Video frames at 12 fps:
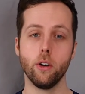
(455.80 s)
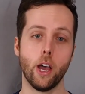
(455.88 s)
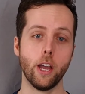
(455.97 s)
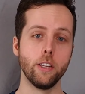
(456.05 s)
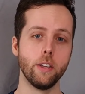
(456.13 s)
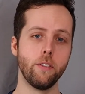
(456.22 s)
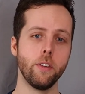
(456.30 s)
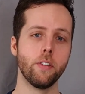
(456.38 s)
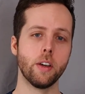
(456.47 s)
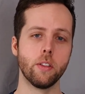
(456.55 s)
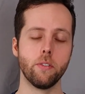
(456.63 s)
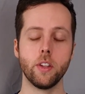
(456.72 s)
And if you
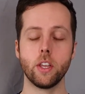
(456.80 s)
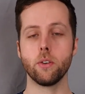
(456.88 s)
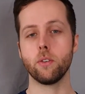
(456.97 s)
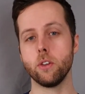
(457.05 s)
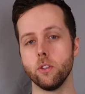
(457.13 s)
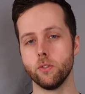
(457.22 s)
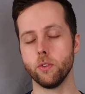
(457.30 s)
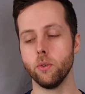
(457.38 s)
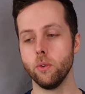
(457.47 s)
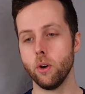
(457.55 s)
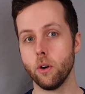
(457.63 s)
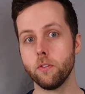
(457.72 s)
found the video
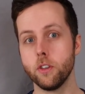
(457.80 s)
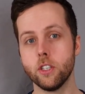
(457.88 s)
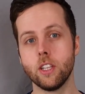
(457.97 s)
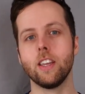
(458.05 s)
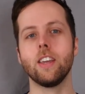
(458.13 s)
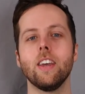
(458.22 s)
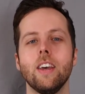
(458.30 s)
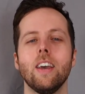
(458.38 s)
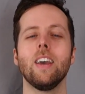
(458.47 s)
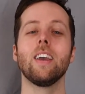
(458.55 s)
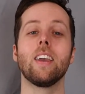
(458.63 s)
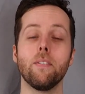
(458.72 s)
useful, obviously
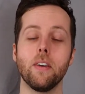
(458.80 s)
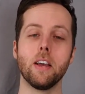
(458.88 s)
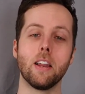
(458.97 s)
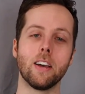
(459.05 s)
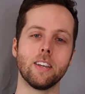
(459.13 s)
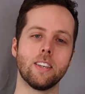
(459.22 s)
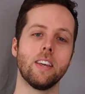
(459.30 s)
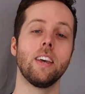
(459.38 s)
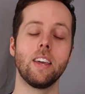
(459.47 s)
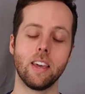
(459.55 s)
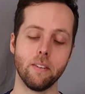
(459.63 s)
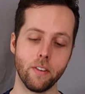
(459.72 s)
give it a like,
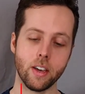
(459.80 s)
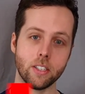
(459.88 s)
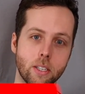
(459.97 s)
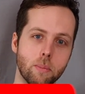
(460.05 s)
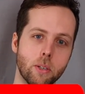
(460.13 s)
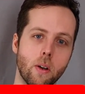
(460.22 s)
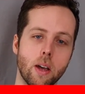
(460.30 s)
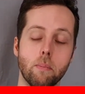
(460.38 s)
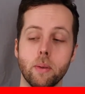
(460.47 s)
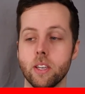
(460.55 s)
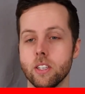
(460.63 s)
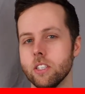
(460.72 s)
give it a subscribe,
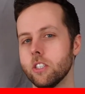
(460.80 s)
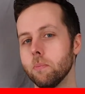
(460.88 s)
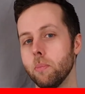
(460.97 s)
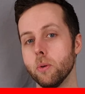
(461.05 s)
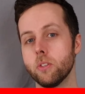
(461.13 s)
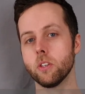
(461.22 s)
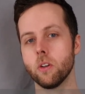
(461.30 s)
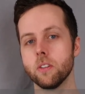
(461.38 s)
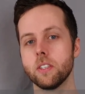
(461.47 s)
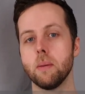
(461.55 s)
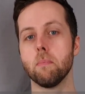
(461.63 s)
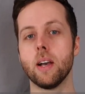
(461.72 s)
because it supports the
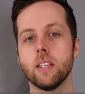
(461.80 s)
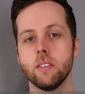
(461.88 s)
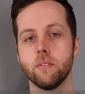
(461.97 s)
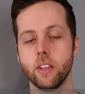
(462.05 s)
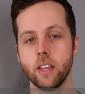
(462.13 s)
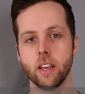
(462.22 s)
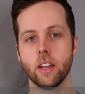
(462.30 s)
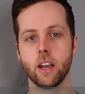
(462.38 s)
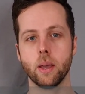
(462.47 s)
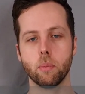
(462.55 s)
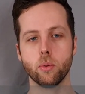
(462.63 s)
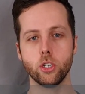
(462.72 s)
content massively and I
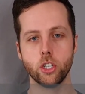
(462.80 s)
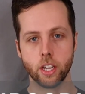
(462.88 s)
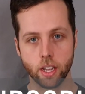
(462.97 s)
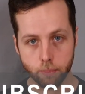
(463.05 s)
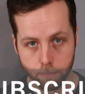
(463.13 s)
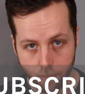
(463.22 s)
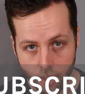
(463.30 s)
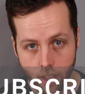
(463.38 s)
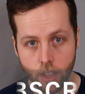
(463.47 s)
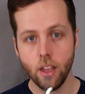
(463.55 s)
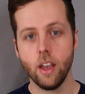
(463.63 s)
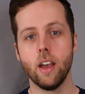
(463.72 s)
appreciate it.
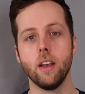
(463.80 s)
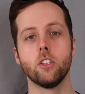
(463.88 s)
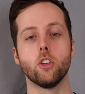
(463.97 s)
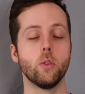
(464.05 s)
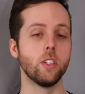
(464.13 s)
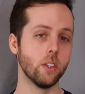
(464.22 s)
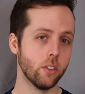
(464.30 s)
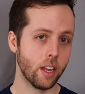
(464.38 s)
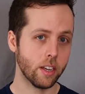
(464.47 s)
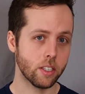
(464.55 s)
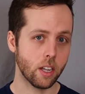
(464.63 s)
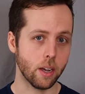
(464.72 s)
So until
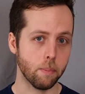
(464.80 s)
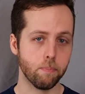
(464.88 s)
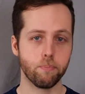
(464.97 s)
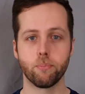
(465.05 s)
next time,